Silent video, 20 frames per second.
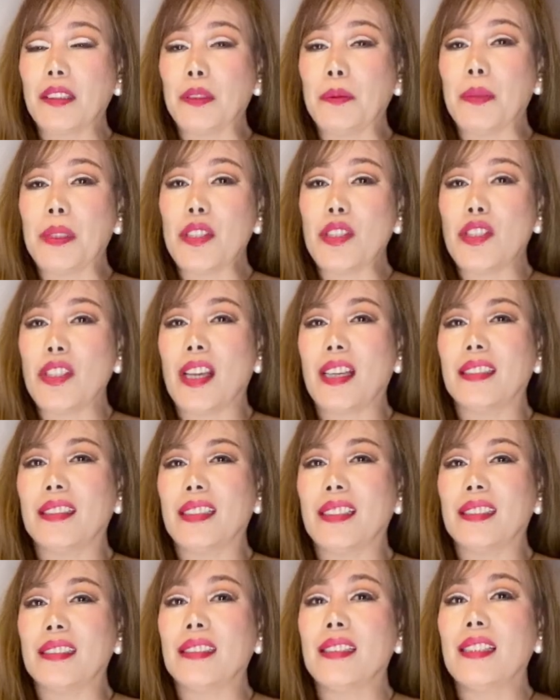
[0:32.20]
my
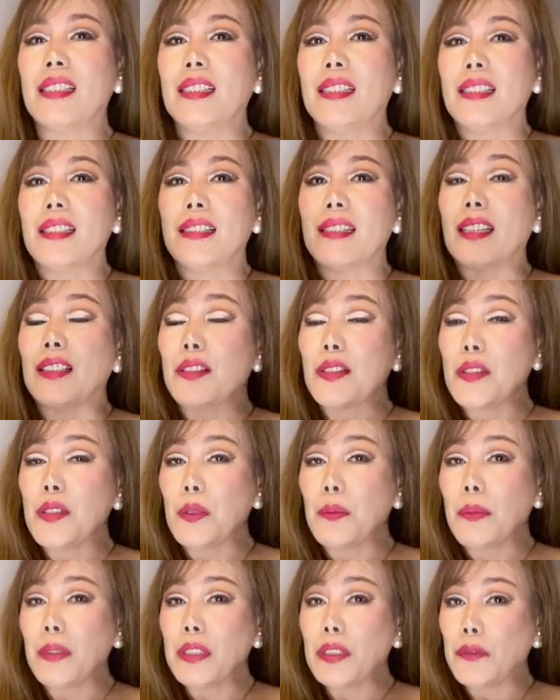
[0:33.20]
channel thank you
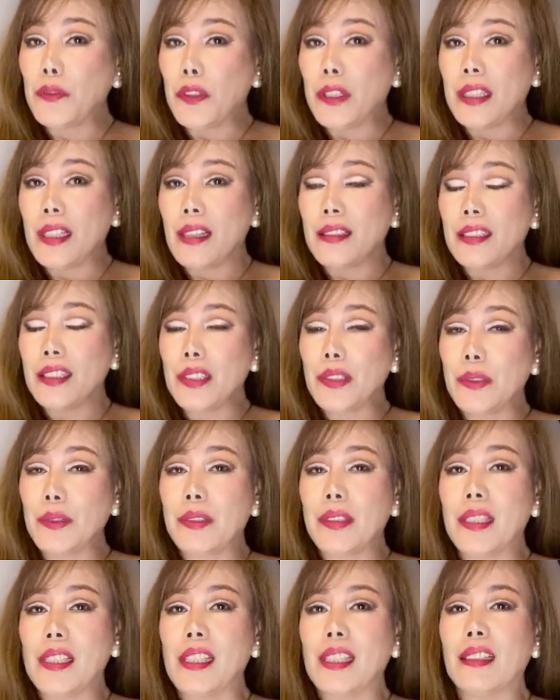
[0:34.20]
so much for another
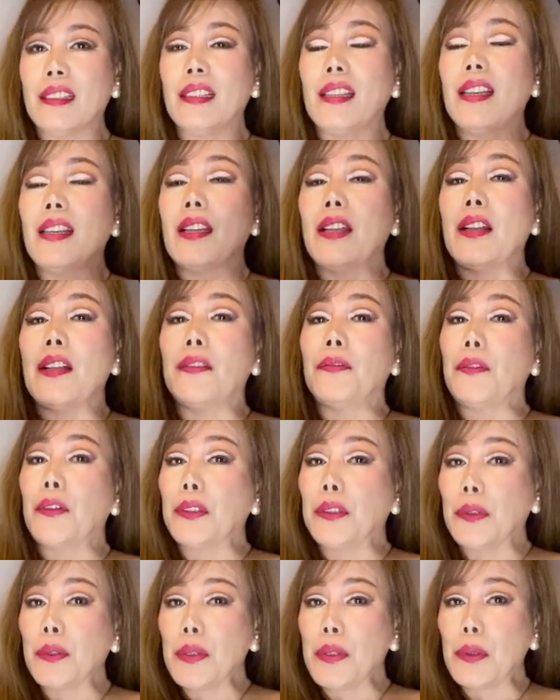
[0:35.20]
tune in
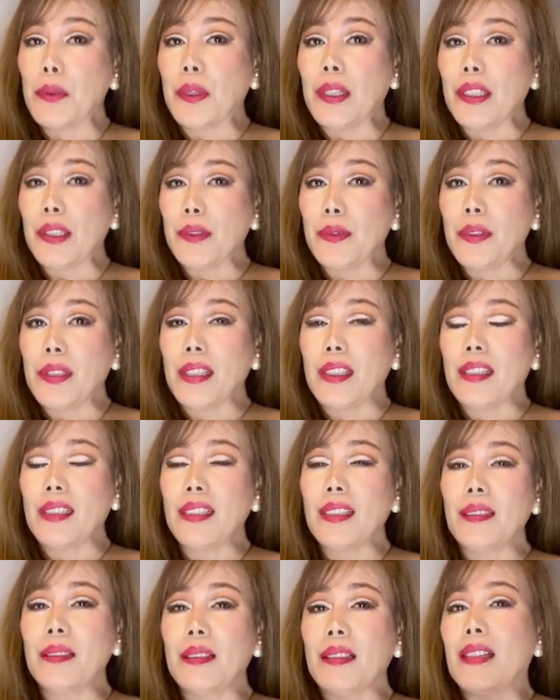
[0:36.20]
for those who are new
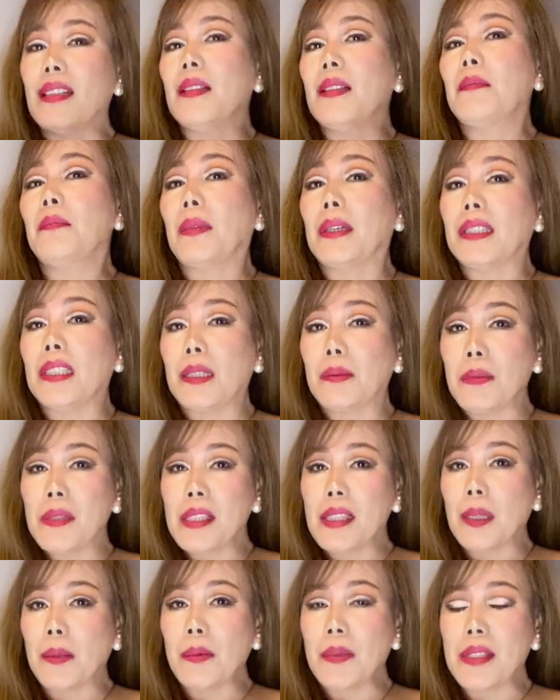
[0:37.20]
here my name
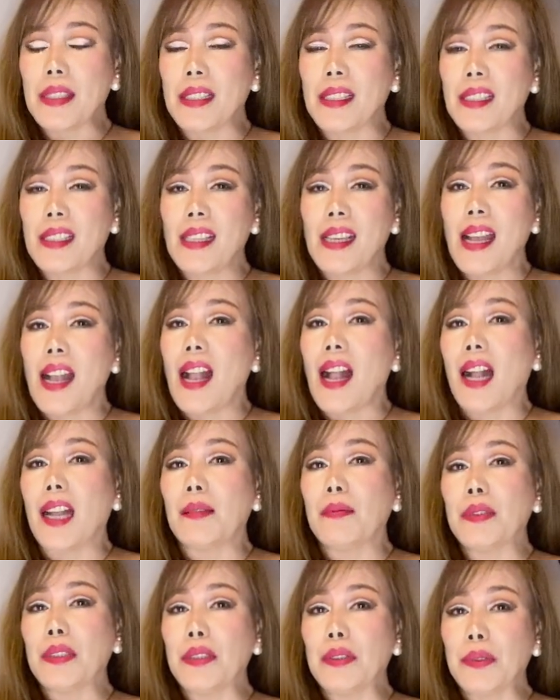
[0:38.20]
is mc
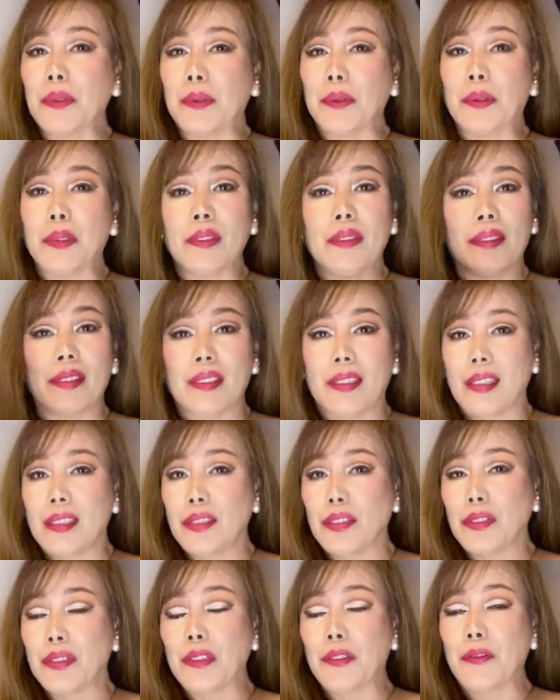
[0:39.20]
i'm into
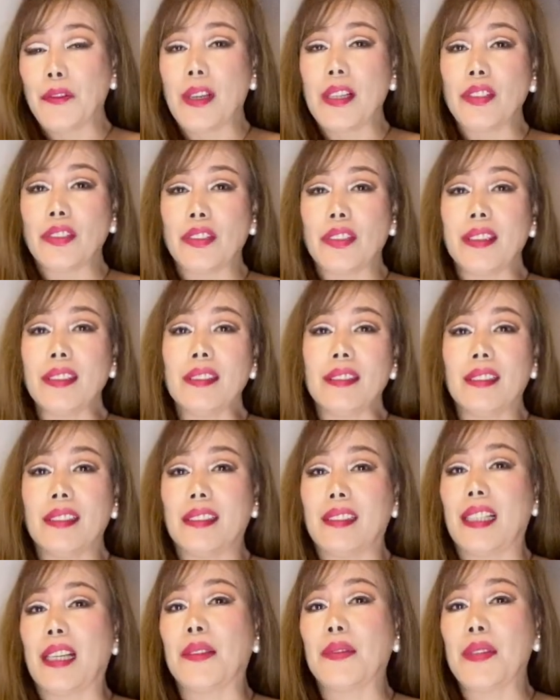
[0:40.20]
luxury fashion
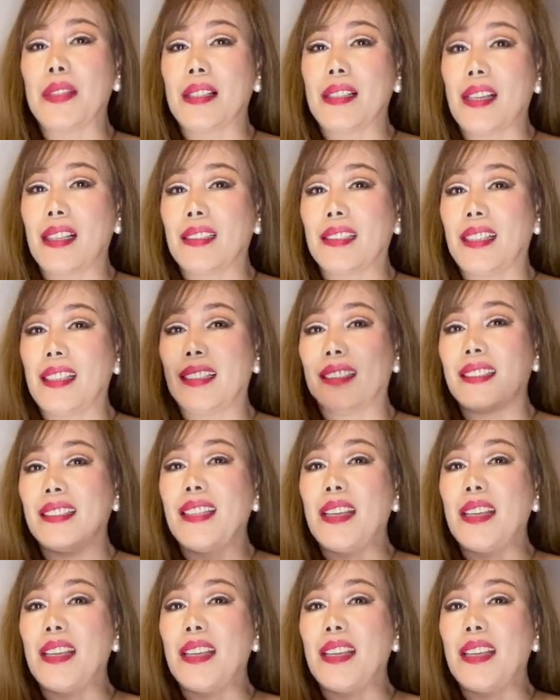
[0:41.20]
lifestyle and